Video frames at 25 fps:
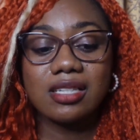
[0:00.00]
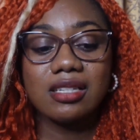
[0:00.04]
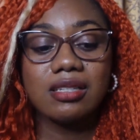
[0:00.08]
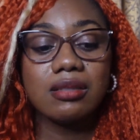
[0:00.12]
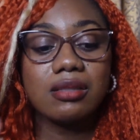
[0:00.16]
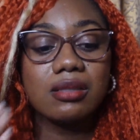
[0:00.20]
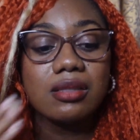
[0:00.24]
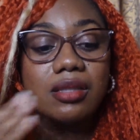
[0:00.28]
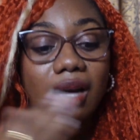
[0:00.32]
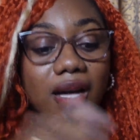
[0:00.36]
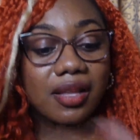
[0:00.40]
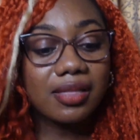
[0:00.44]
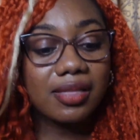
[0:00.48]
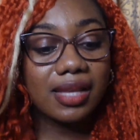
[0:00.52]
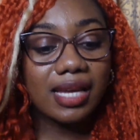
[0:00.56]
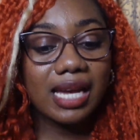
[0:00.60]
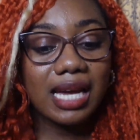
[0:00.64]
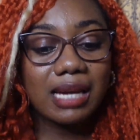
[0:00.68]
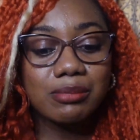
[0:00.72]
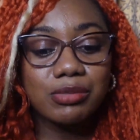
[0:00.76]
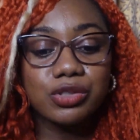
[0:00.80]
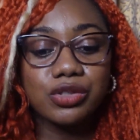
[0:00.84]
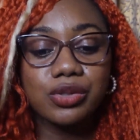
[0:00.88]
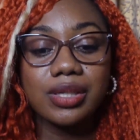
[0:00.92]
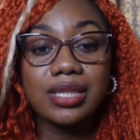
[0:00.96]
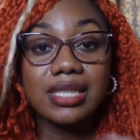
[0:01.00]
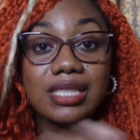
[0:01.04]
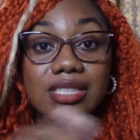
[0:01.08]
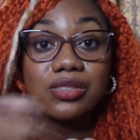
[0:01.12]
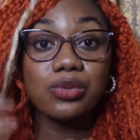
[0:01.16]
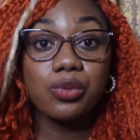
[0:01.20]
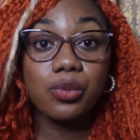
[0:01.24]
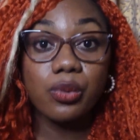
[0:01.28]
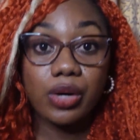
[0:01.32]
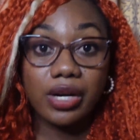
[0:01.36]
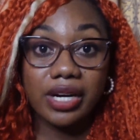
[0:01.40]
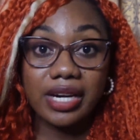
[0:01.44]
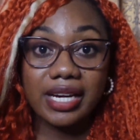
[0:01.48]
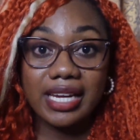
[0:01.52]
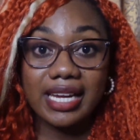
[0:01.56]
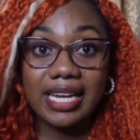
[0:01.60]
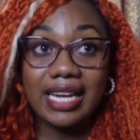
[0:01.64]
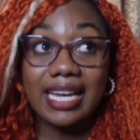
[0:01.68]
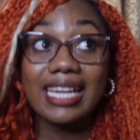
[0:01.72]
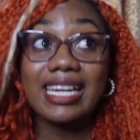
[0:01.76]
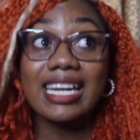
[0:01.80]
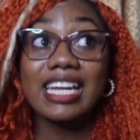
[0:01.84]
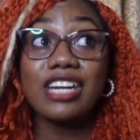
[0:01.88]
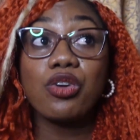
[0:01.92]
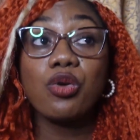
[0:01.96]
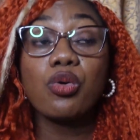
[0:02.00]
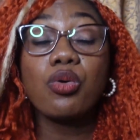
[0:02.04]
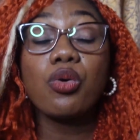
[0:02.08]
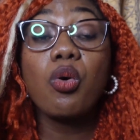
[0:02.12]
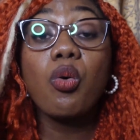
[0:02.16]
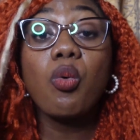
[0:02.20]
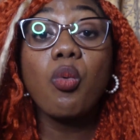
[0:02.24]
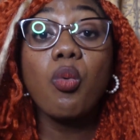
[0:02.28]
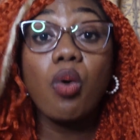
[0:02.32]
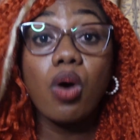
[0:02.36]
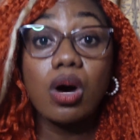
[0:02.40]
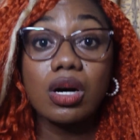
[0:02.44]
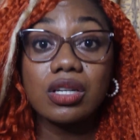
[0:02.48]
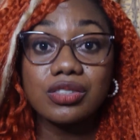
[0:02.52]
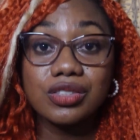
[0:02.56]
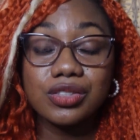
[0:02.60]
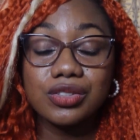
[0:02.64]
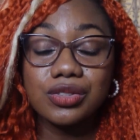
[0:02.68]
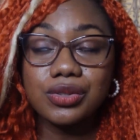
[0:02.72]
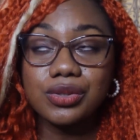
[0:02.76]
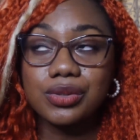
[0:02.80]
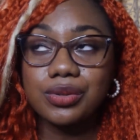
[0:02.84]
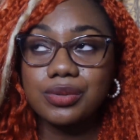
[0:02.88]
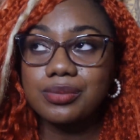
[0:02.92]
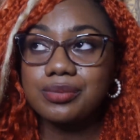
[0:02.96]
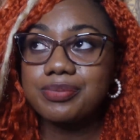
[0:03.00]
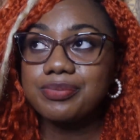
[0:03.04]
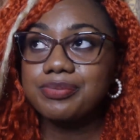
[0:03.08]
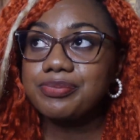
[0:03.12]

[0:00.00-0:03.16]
Nothing I'm doing is working, and I don't know what to do.